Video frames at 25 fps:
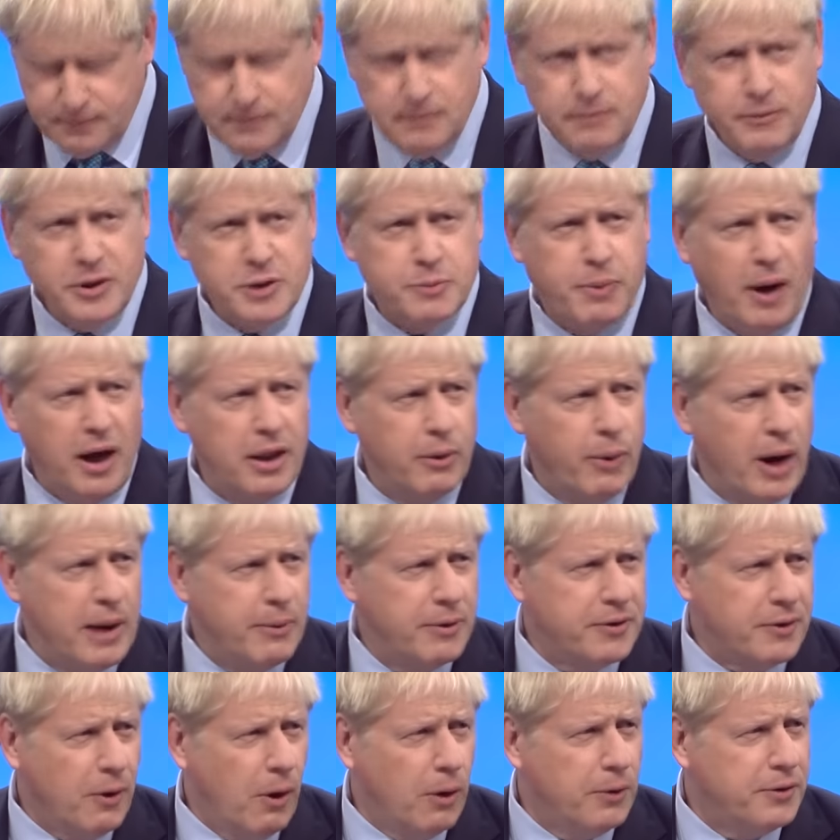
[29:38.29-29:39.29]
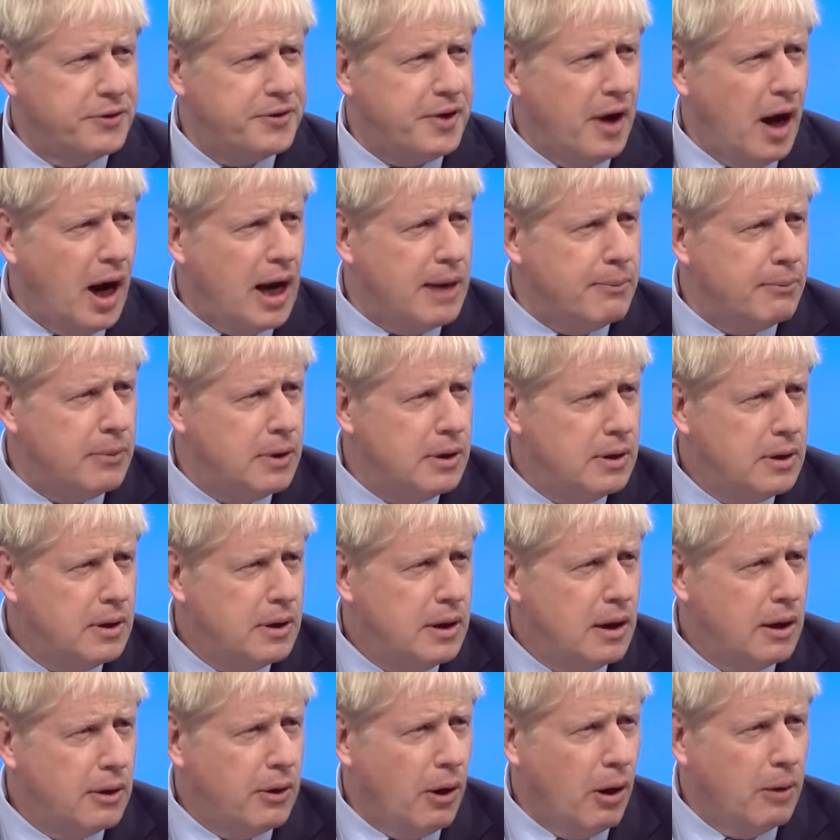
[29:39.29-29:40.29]
which, by the way, was on time
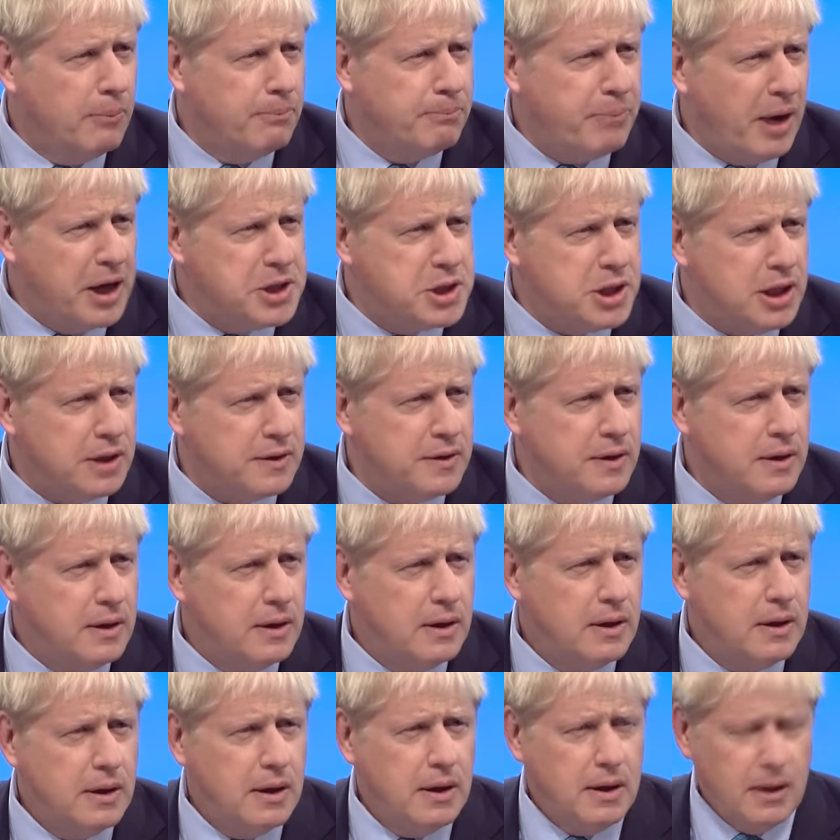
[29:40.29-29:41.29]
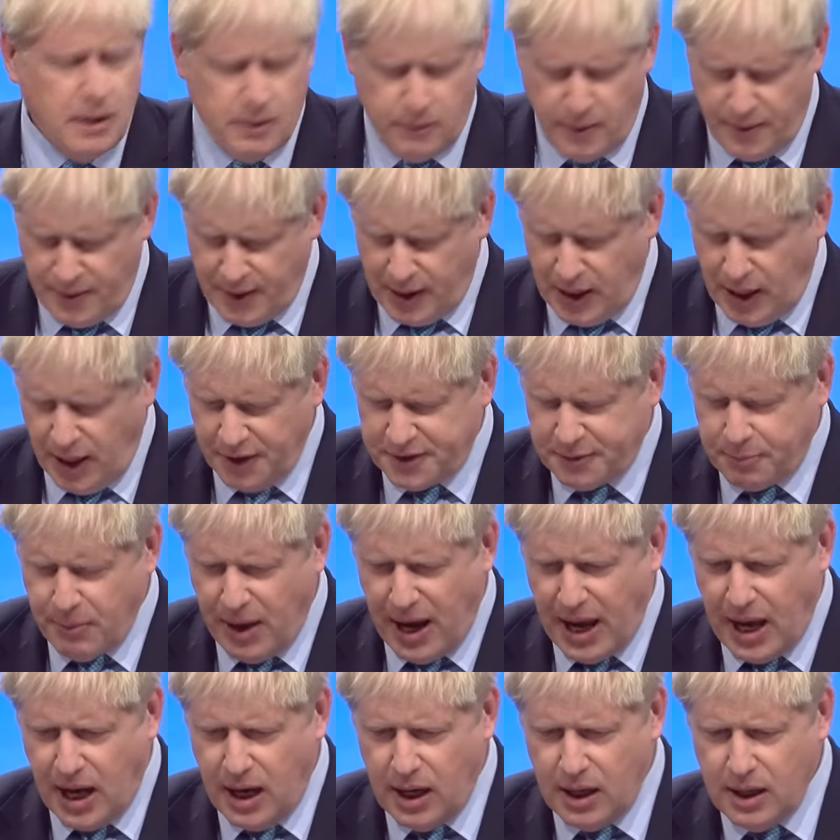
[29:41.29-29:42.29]
and on budget when the last
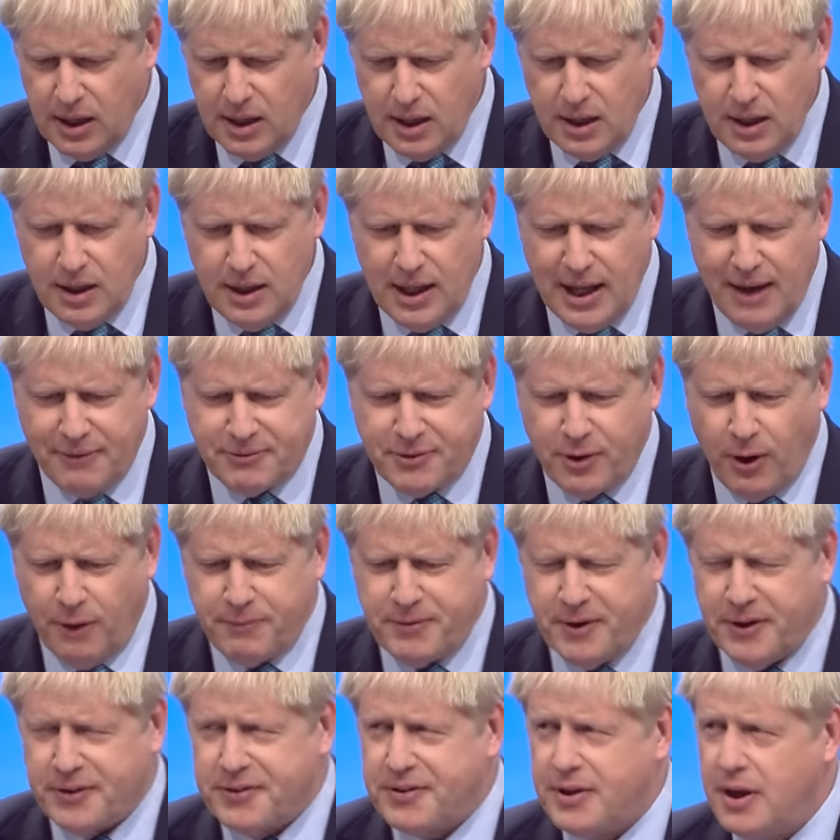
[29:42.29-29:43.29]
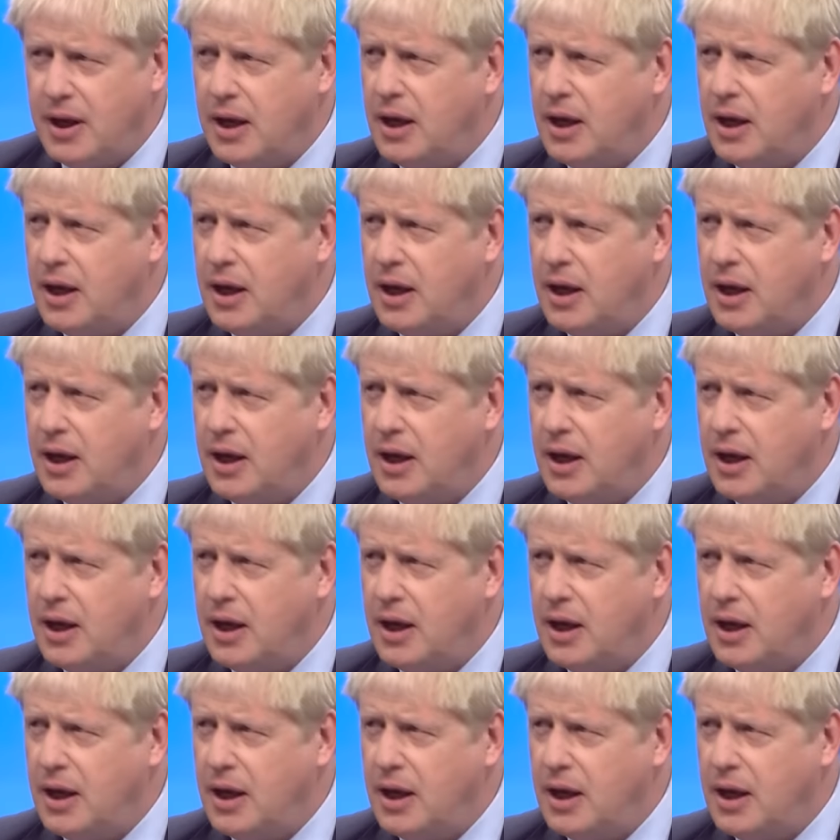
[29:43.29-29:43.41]
mayor left office.